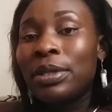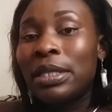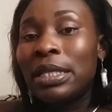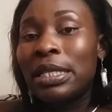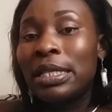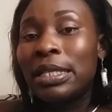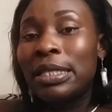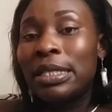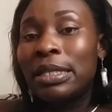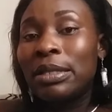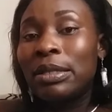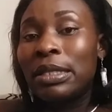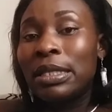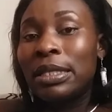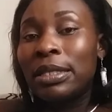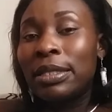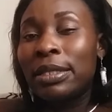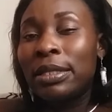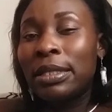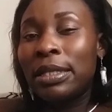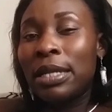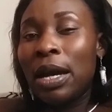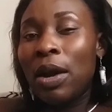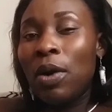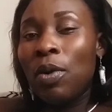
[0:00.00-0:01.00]
this
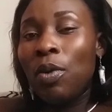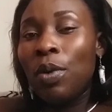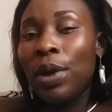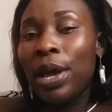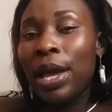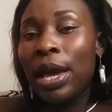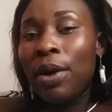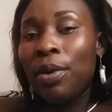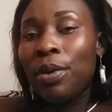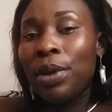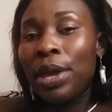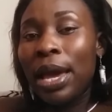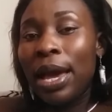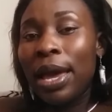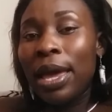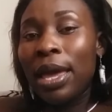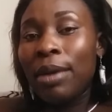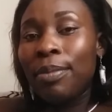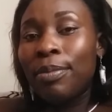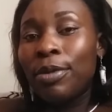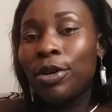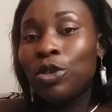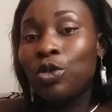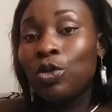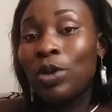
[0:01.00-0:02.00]
is now where we are
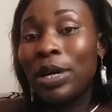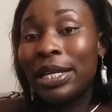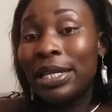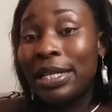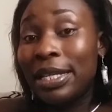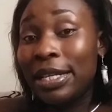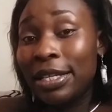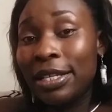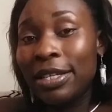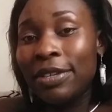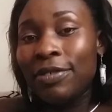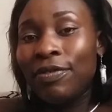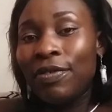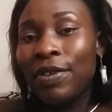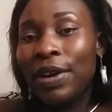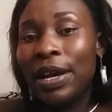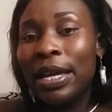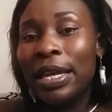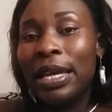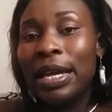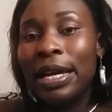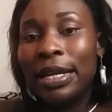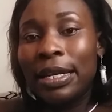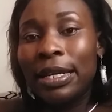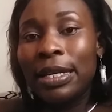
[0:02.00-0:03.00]
able to
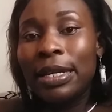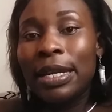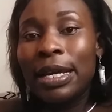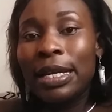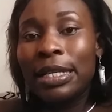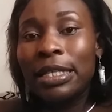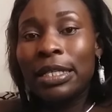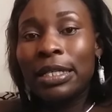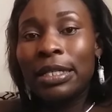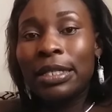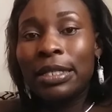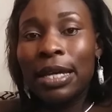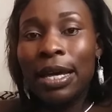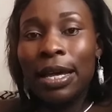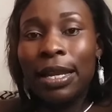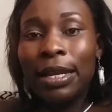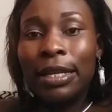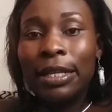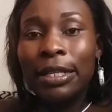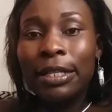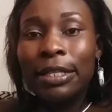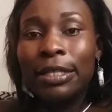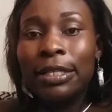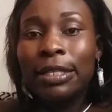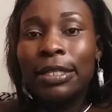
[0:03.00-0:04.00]
identify and nurture
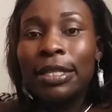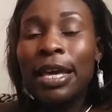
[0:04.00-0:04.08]
talents.